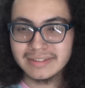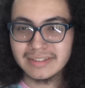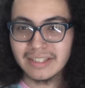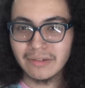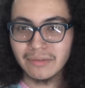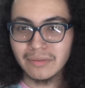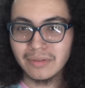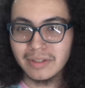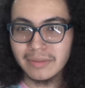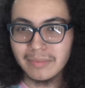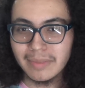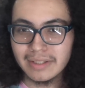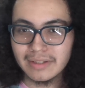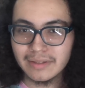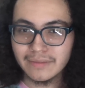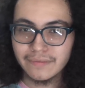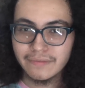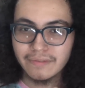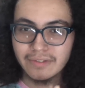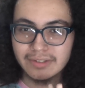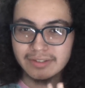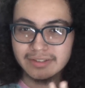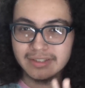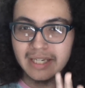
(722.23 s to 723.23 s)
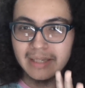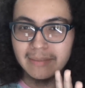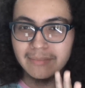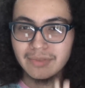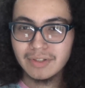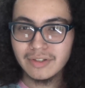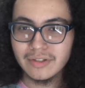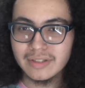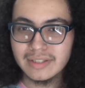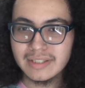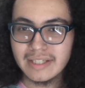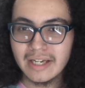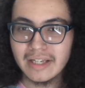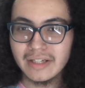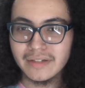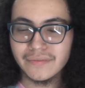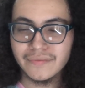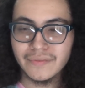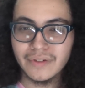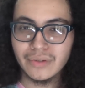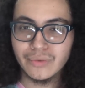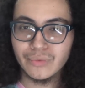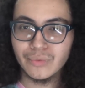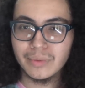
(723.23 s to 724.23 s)
that really made the first game good kind of
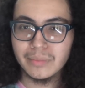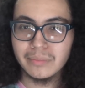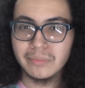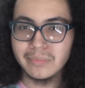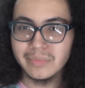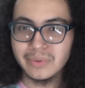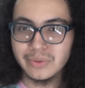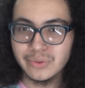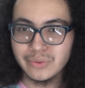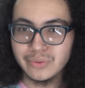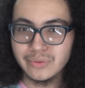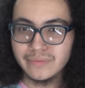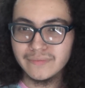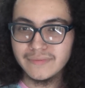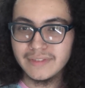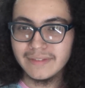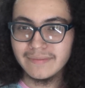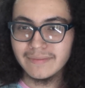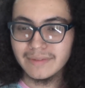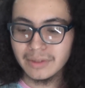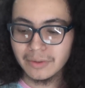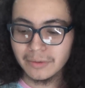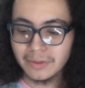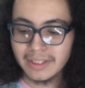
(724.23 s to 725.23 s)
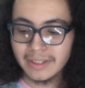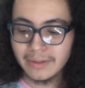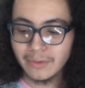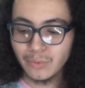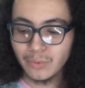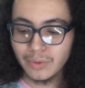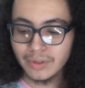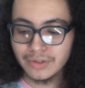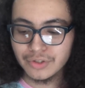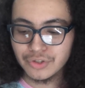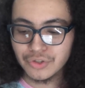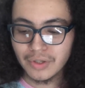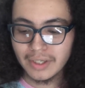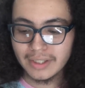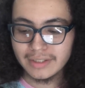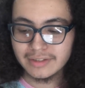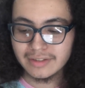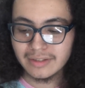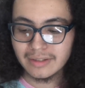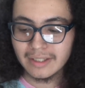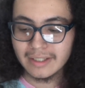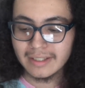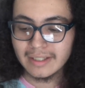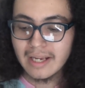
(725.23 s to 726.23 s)
felt removed, even though they were trying
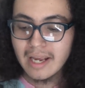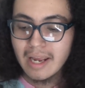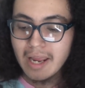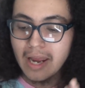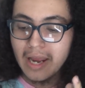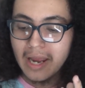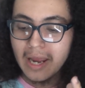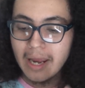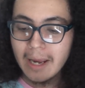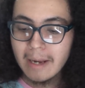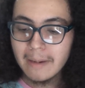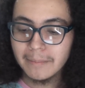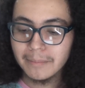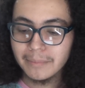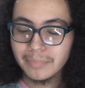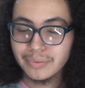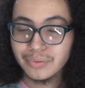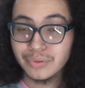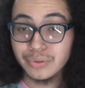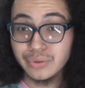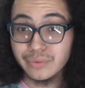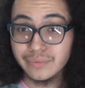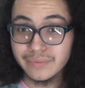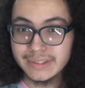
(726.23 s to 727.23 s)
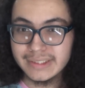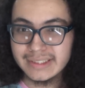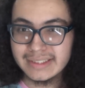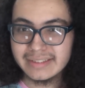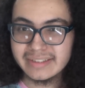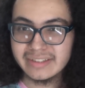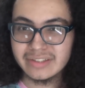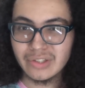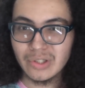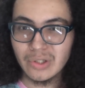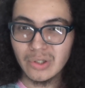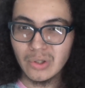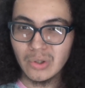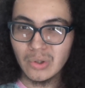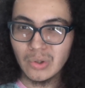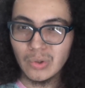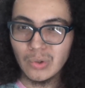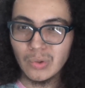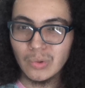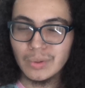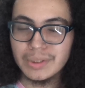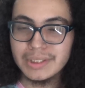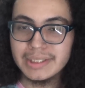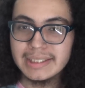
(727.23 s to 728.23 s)
to like improve it,
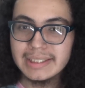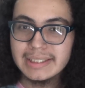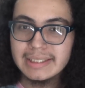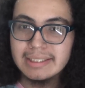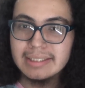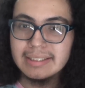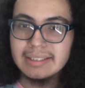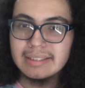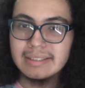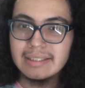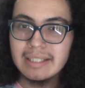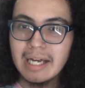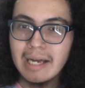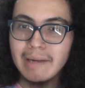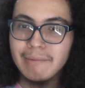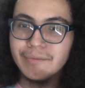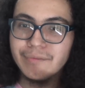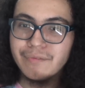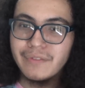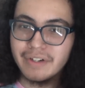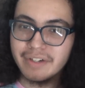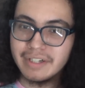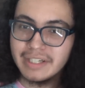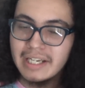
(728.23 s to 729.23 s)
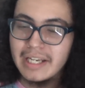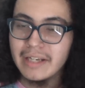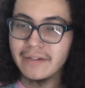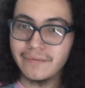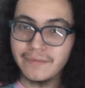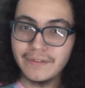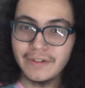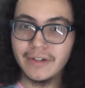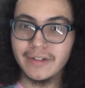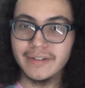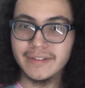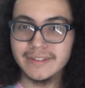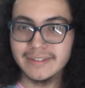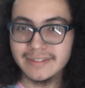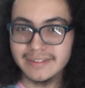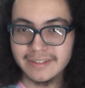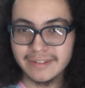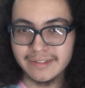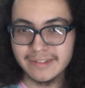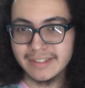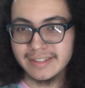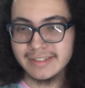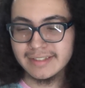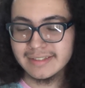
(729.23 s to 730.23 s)
so I'm very iffy on the
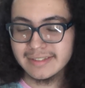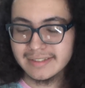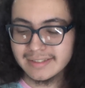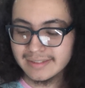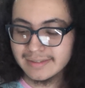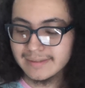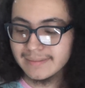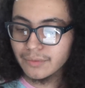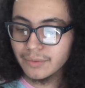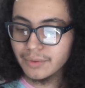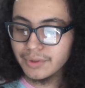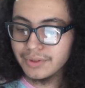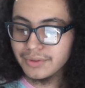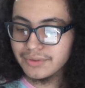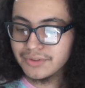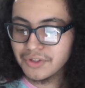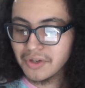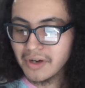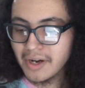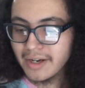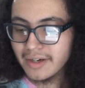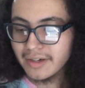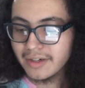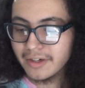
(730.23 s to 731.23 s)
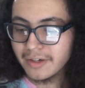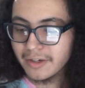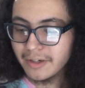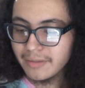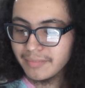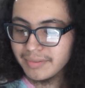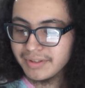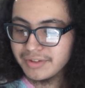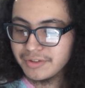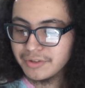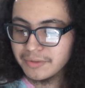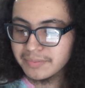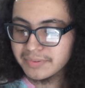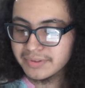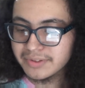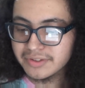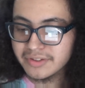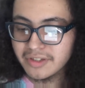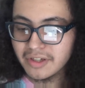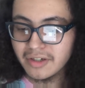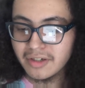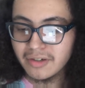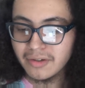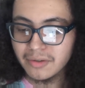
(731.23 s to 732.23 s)
series. Will you try a Kirby
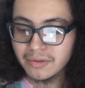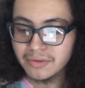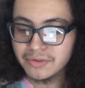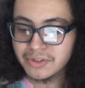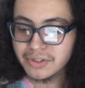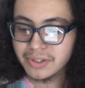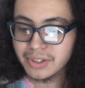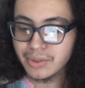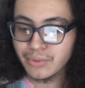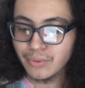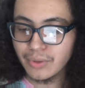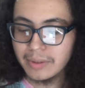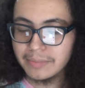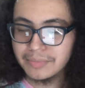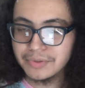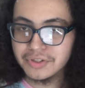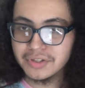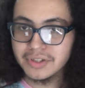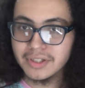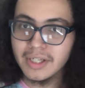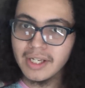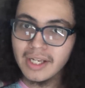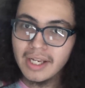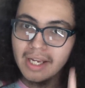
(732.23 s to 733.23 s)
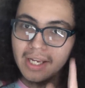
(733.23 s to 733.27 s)
Superstar Ultra Corruption?